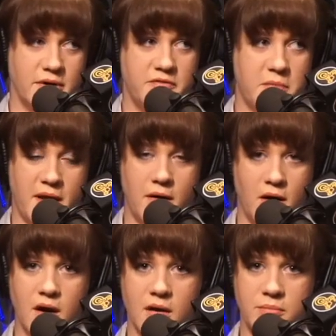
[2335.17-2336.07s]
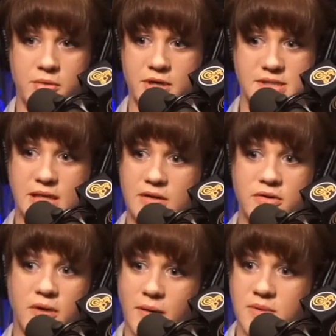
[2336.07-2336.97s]
of my car because I
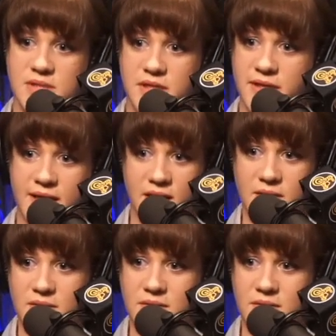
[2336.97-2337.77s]
knew I was going to get